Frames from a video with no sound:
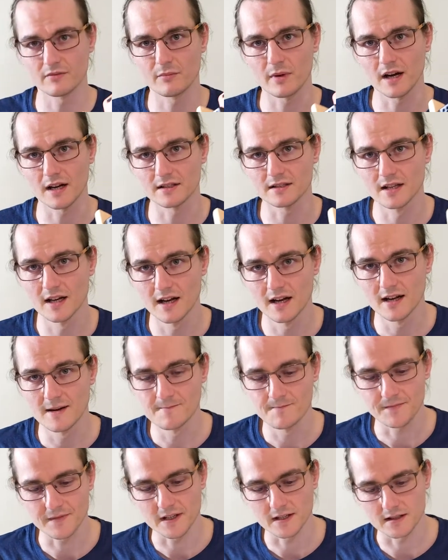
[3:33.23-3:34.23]
bought
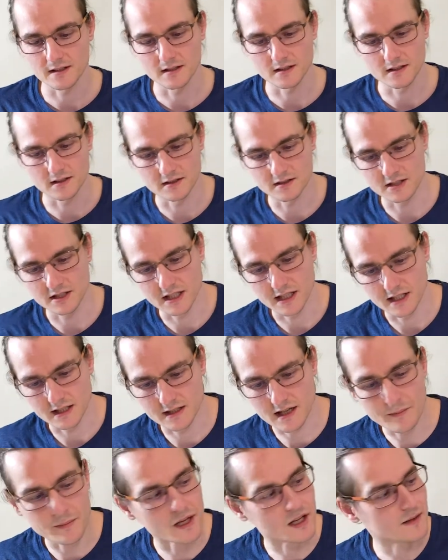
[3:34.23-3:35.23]
the
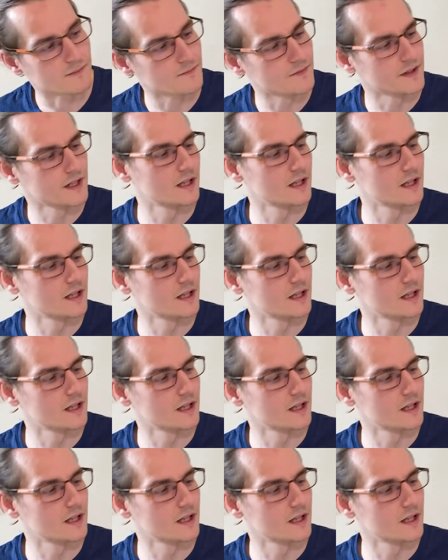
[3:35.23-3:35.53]
dummy,